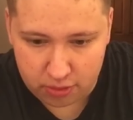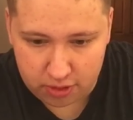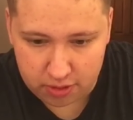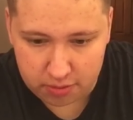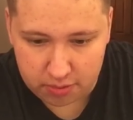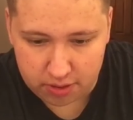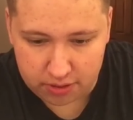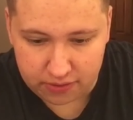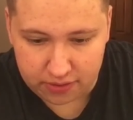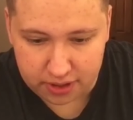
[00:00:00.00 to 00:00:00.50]

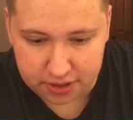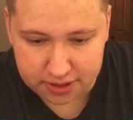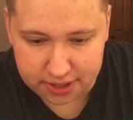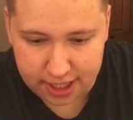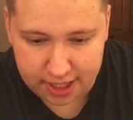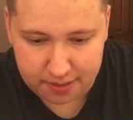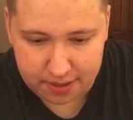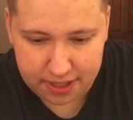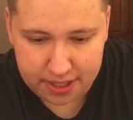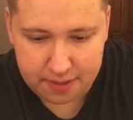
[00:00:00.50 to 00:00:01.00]
Pokemon of all
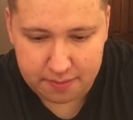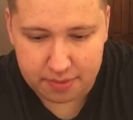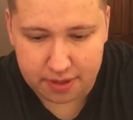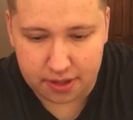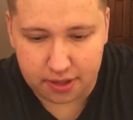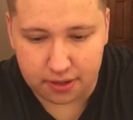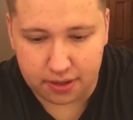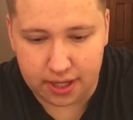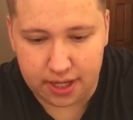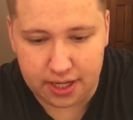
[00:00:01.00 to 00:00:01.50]
time. I need
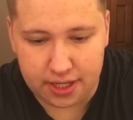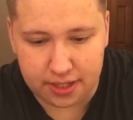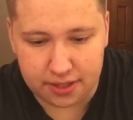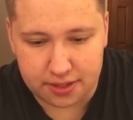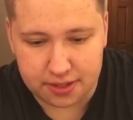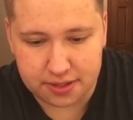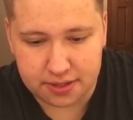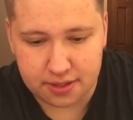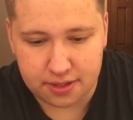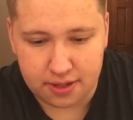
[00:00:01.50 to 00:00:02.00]
better lighting in
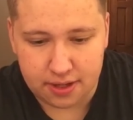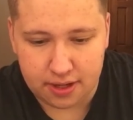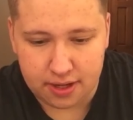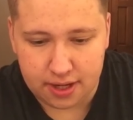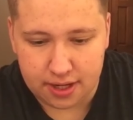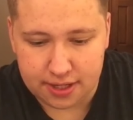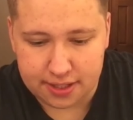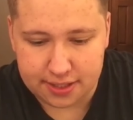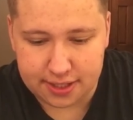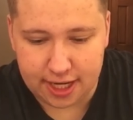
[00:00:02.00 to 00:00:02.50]
this.
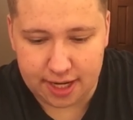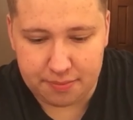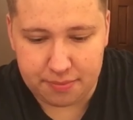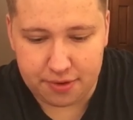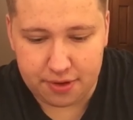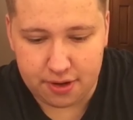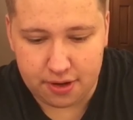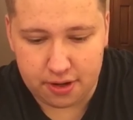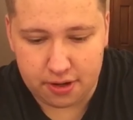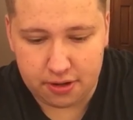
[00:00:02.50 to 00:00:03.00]
Type
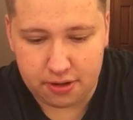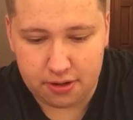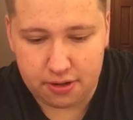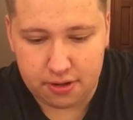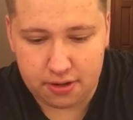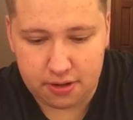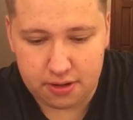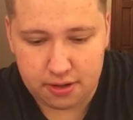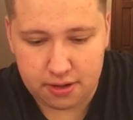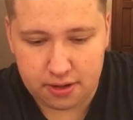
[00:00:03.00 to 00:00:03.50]
Null,
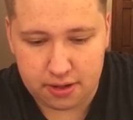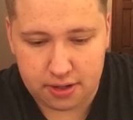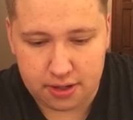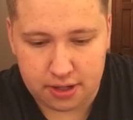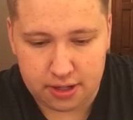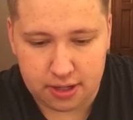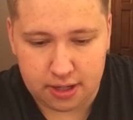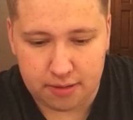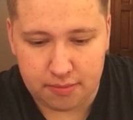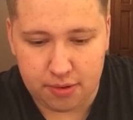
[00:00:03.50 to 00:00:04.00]

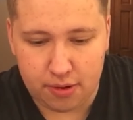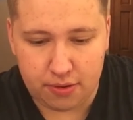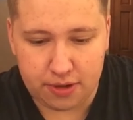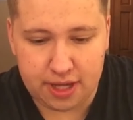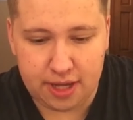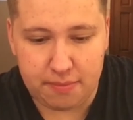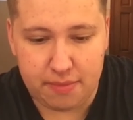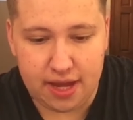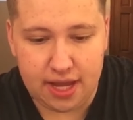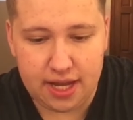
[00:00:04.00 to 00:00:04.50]

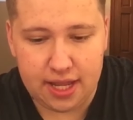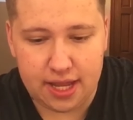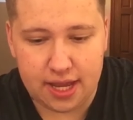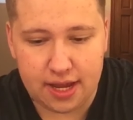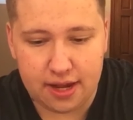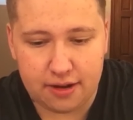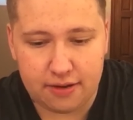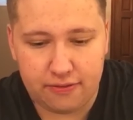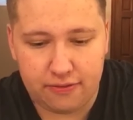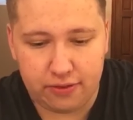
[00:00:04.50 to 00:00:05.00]

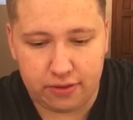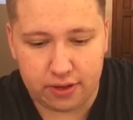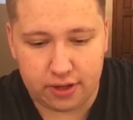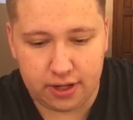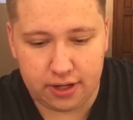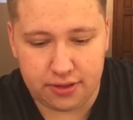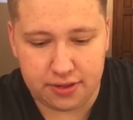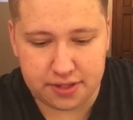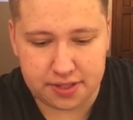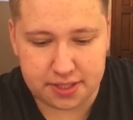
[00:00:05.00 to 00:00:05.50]
Pokemaniac, full
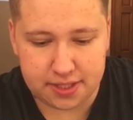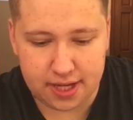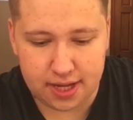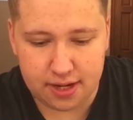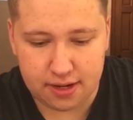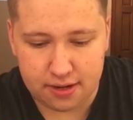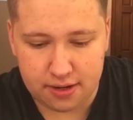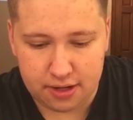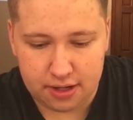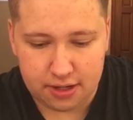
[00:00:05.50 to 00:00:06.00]
art in the
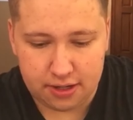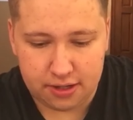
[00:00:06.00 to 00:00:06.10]
set,